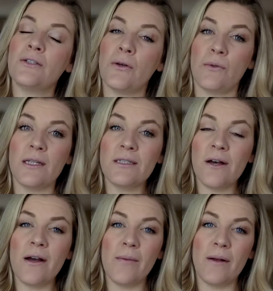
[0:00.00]
So let's
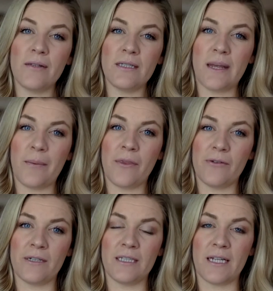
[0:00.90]
talk about step
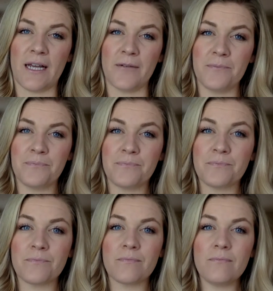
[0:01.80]
three today.
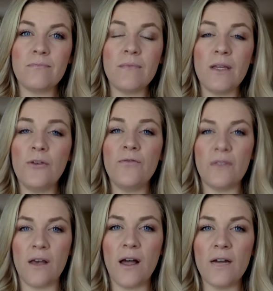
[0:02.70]
You've
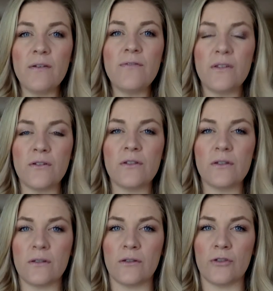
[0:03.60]
thought of a few
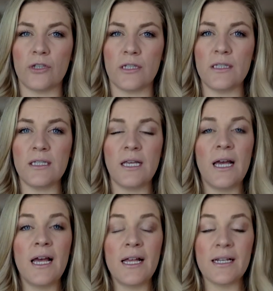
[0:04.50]
solutions.
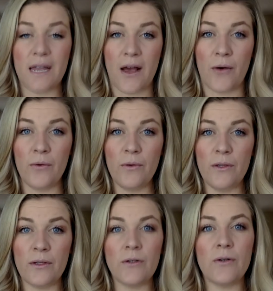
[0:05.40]
Now
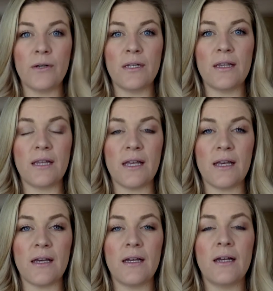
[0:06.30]
you're going to
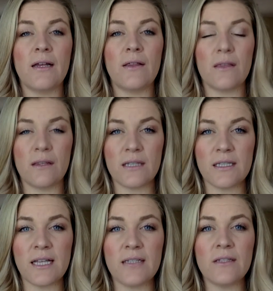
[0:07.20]
think,
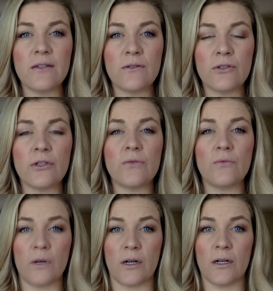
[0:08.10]
does that solution
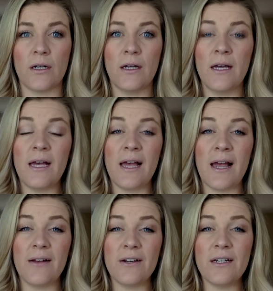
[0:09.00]
work?
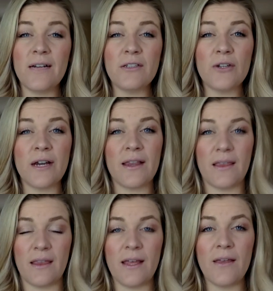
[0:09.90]
And you're going to have to try and
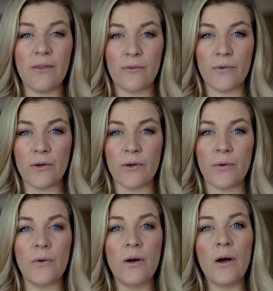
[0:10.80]
think
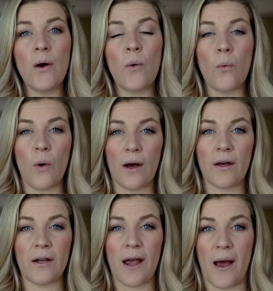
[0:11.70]
through what
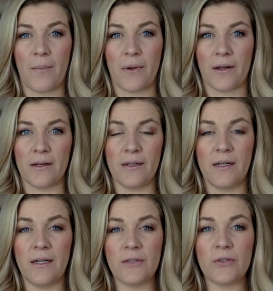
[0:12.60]
could happen.
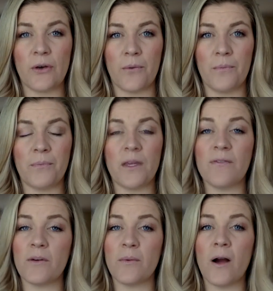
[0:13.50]
So
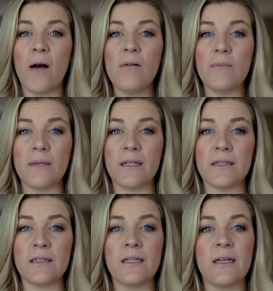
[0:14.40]
if your problem is